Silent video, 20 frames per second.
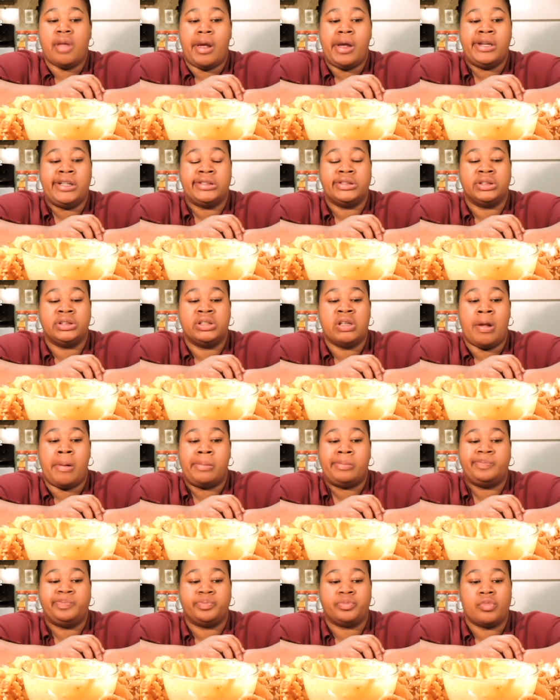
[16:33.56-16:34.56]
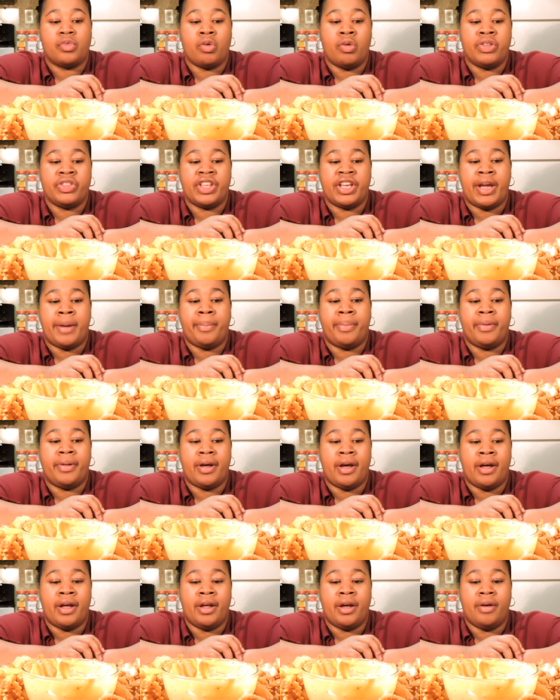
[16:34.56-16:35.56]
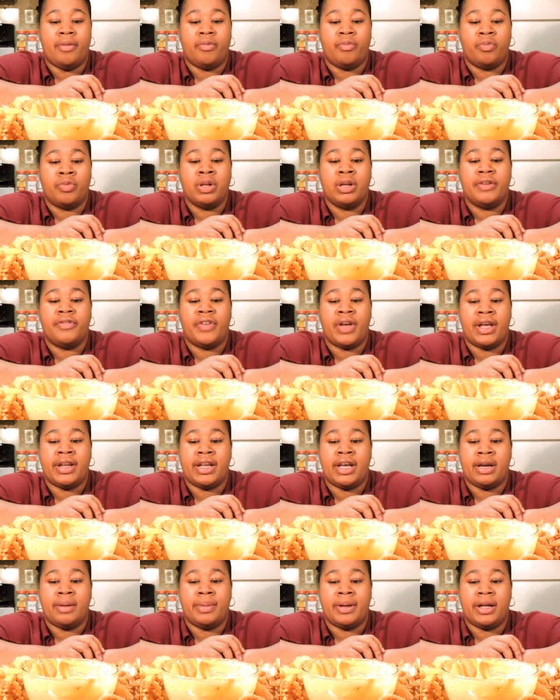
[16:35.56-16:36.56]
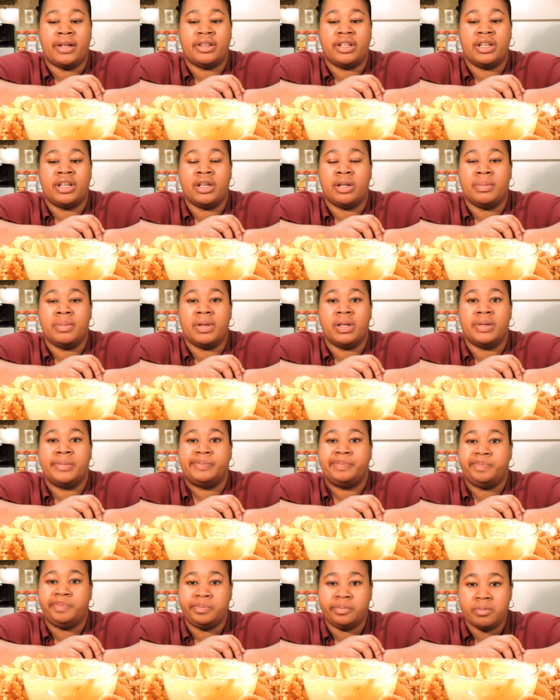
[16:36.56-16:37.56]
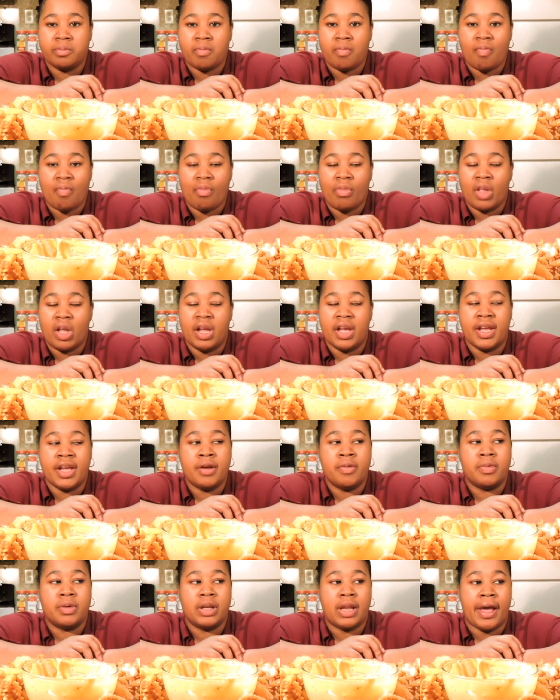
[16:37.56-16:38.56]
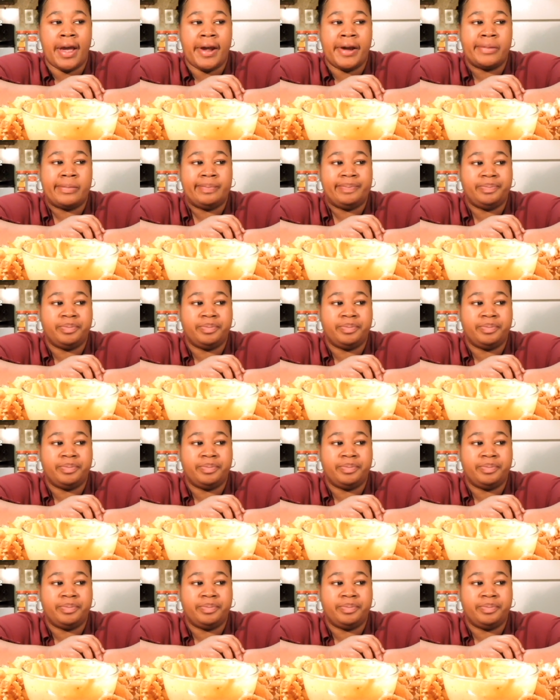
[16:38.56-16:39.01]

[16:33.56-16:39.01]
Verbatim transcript: And um, one thing I put, really found out about the enemy, he would like